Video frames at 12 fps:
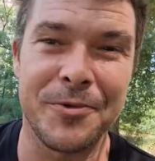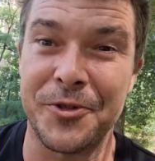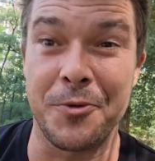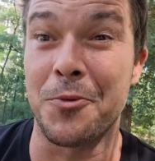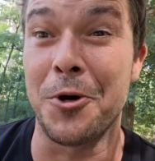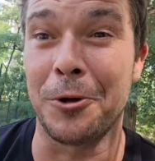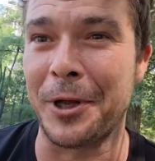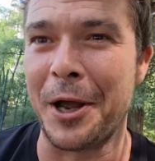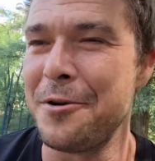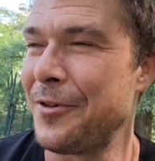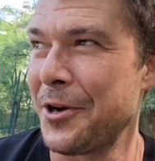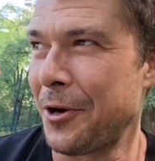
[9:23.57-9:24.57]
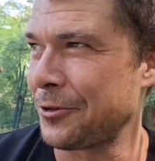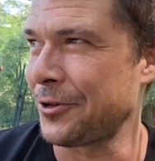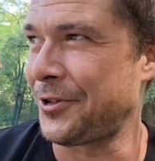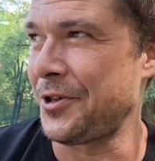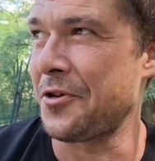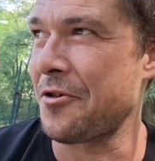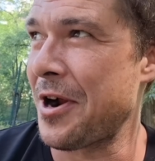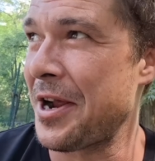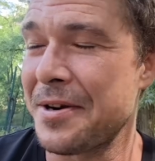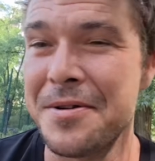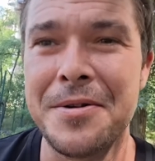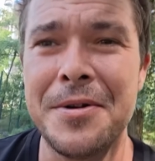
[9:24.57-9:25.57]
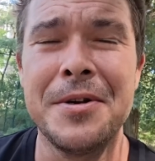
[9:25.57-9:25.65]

It's the world over, not just Ukraine.